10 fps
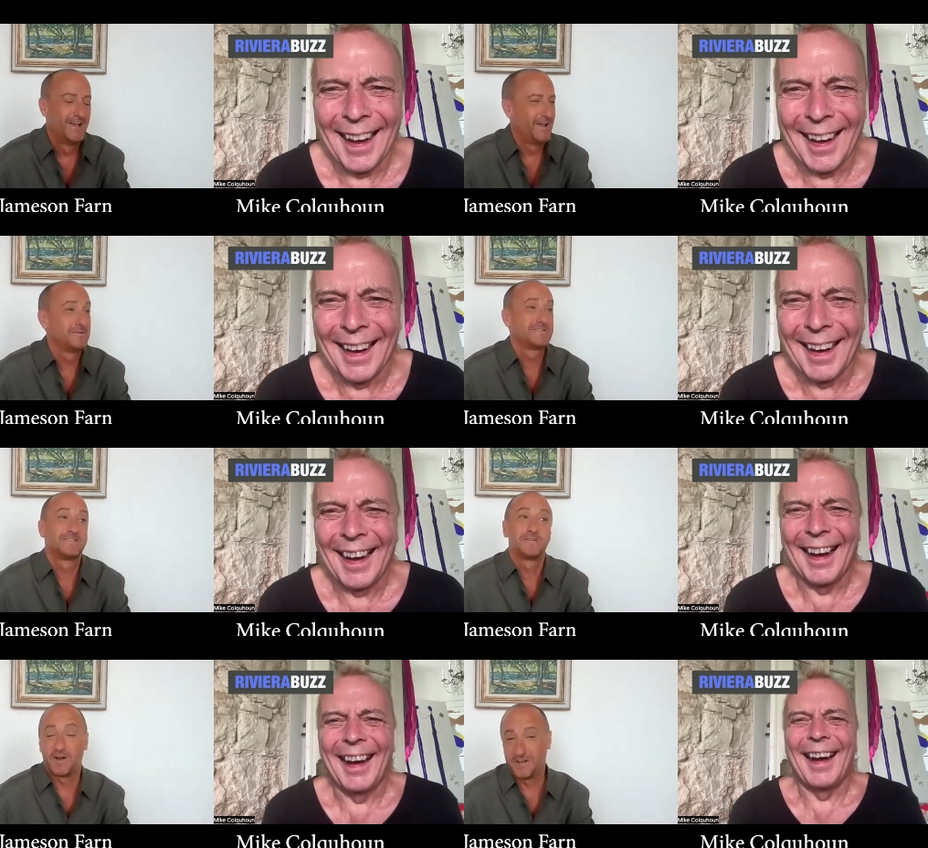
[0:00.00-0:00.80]
Speaker 1: it was a
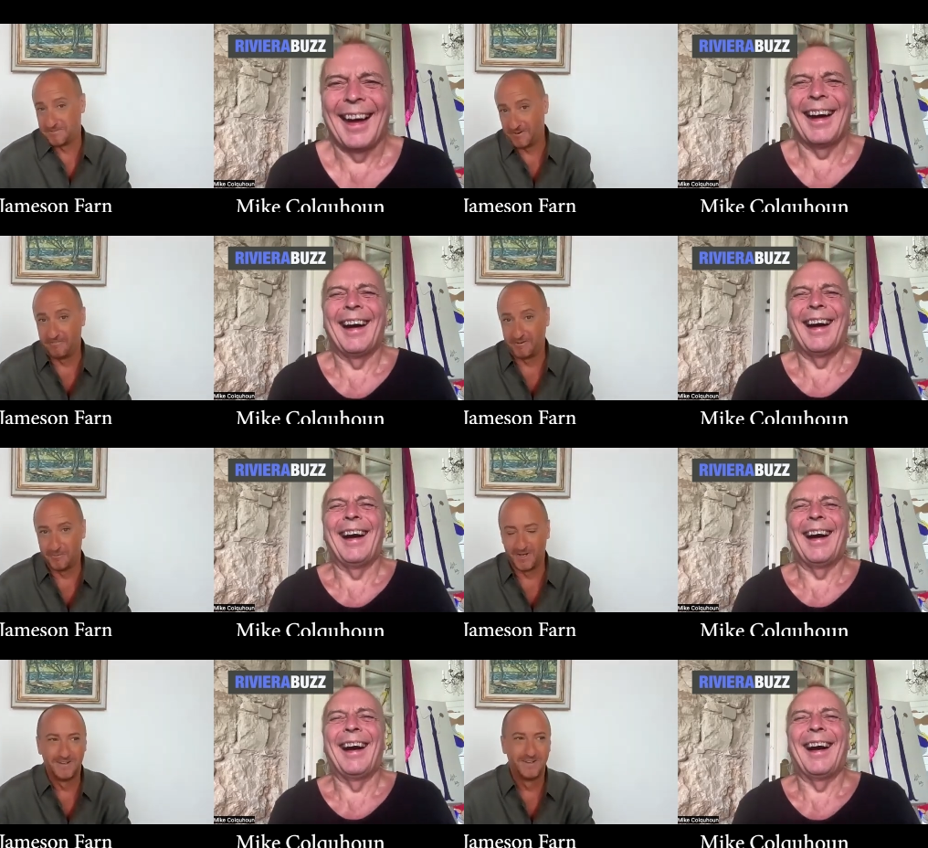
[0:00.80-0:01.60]
surprise for
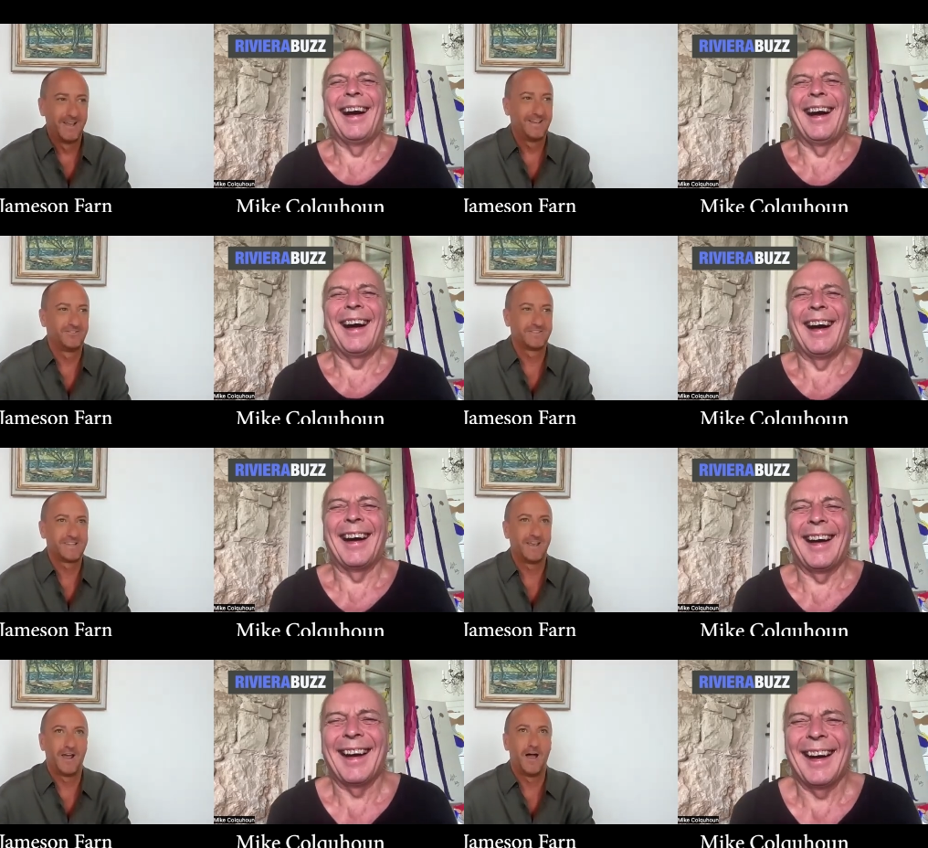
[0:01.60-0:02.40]
everyone. It just
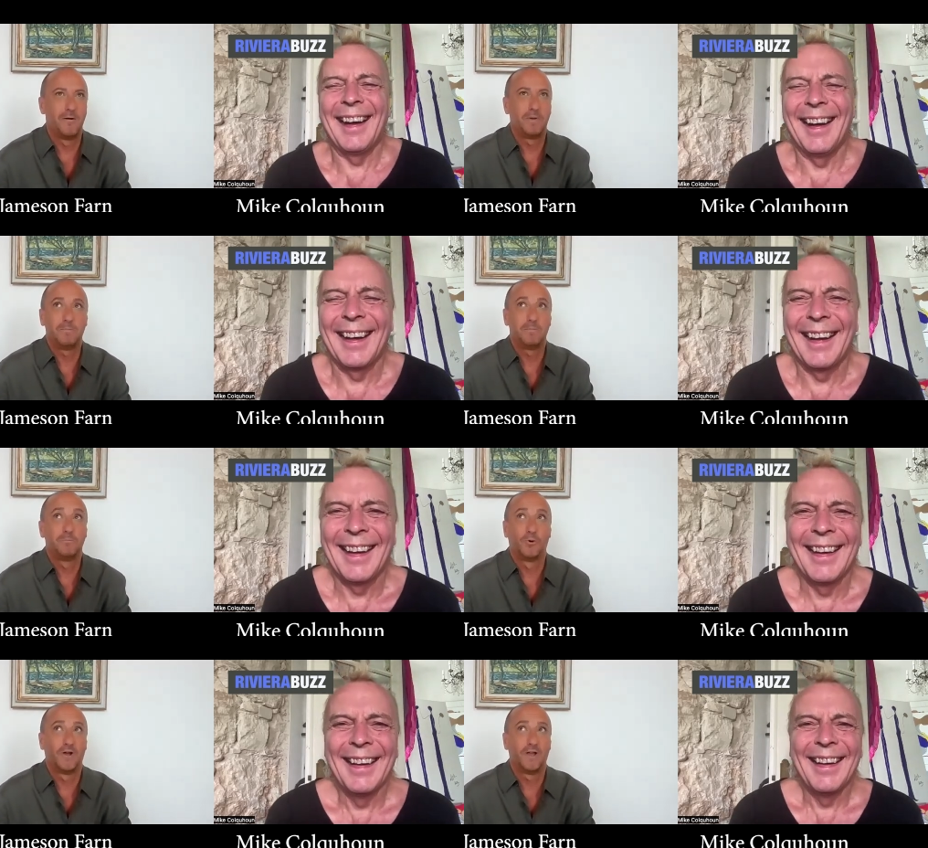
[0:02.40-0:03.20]
said uh, "baby
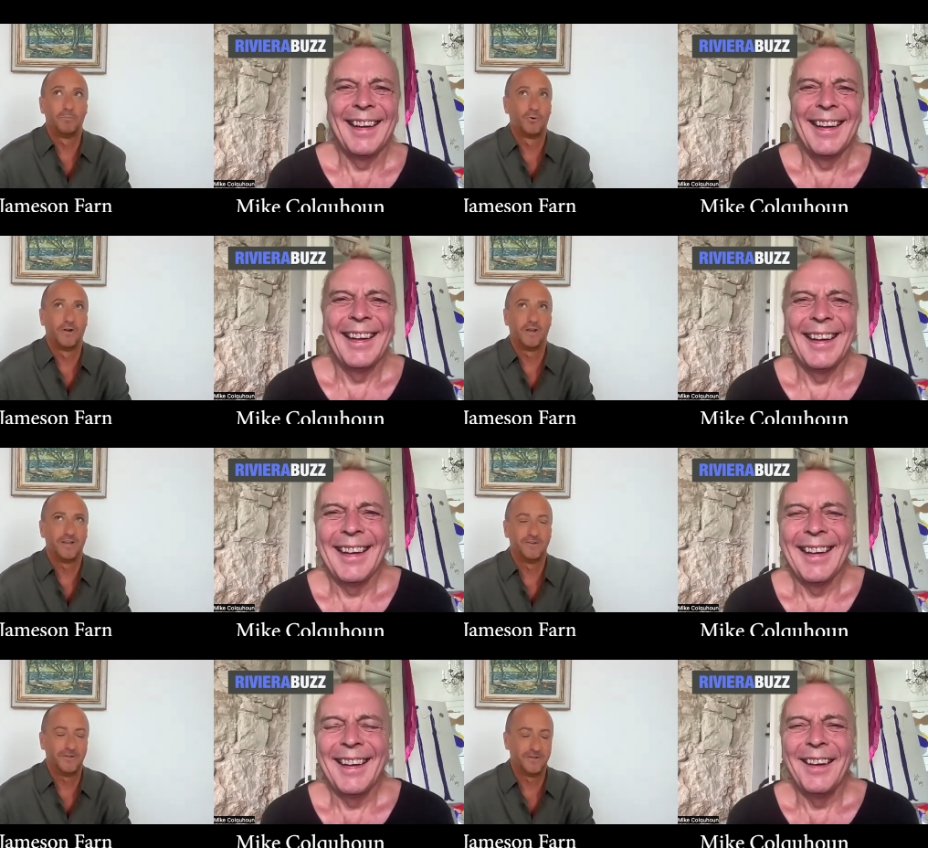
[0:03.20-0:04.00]
boy born at
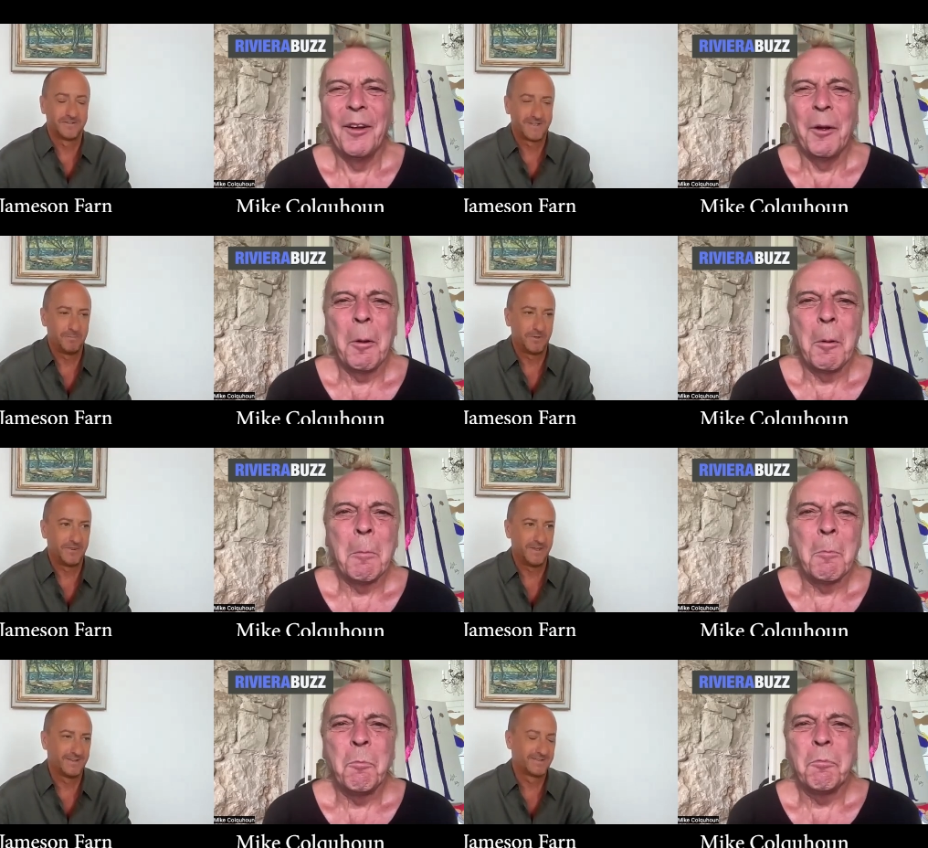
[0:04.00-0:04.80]
New Year's" type of
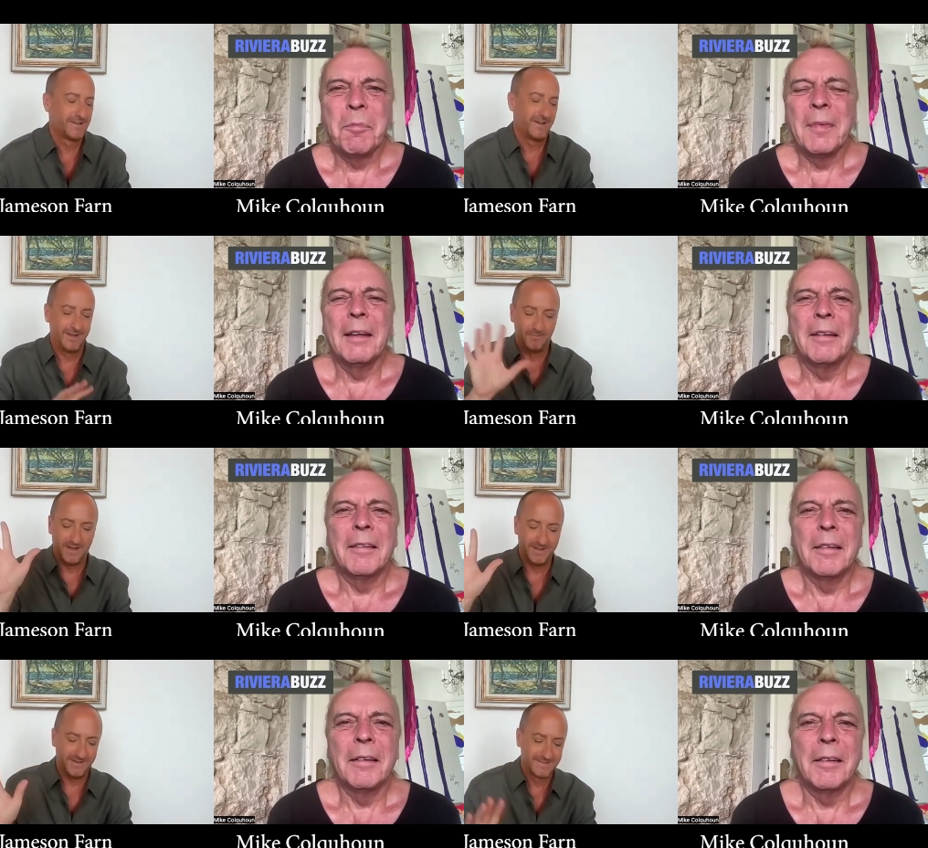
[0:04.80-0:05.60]
thing. So
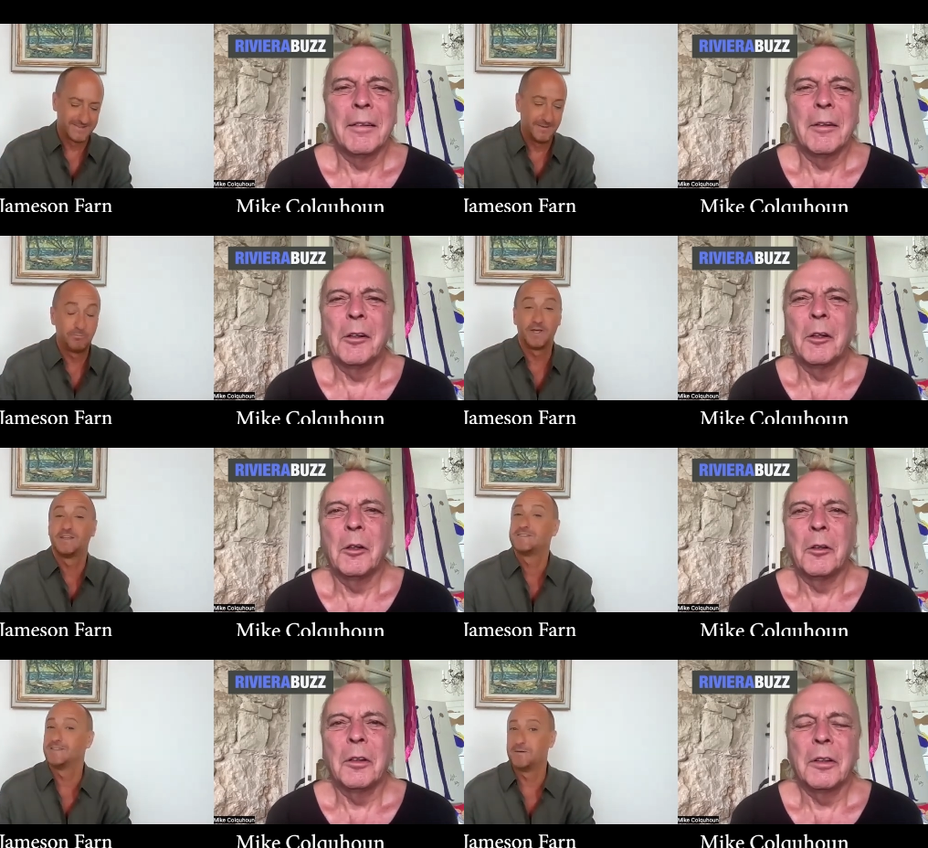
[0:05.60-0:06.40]
anyway, it's but
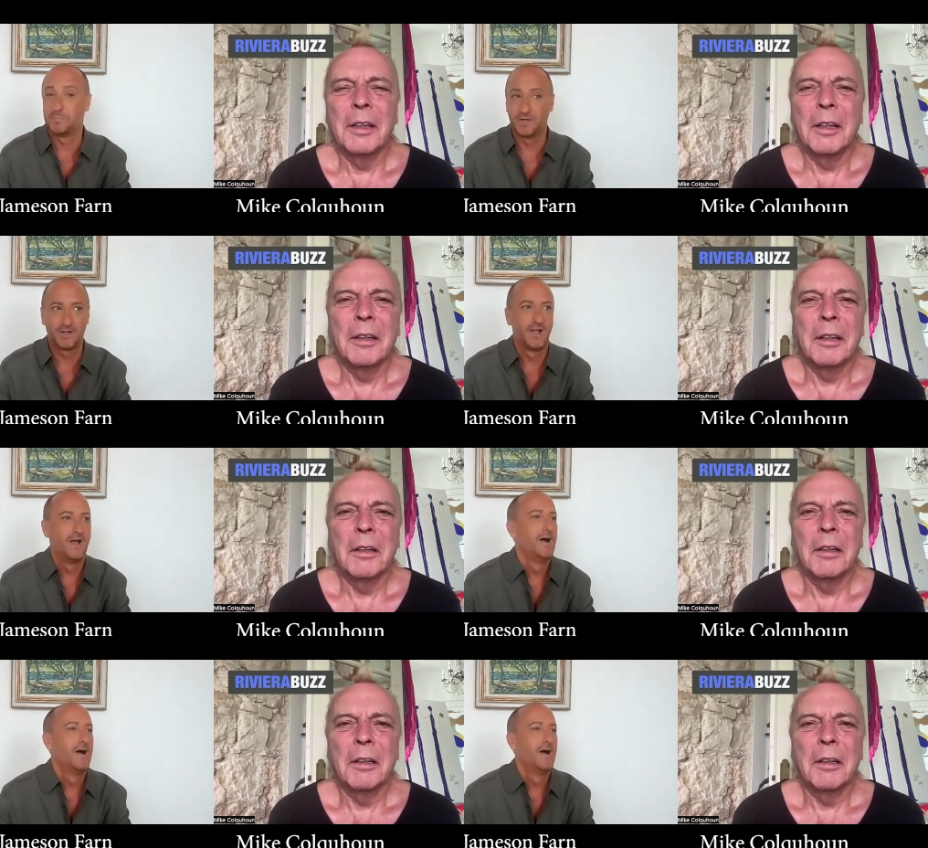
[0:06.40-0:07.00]
it's in the book.